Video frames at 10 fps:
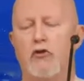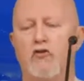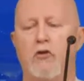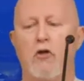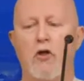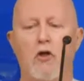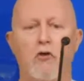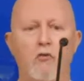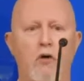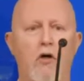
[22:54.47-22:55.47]
So
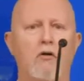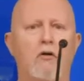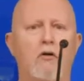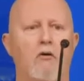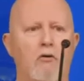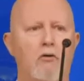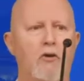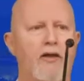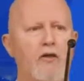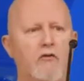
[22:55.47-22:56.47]
you want all
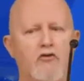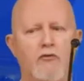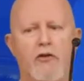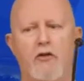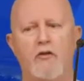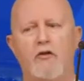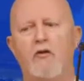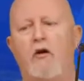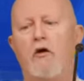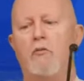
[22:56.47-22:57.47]
layers to be in
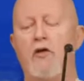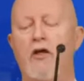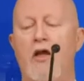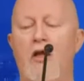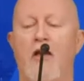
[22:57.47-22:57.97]
harmony.